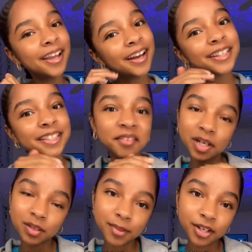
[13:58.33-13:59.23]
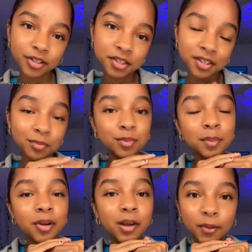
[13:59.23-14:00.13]
Hey guys, get ready for me to go to the
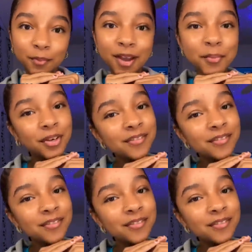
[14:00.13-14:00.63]
amusement park with my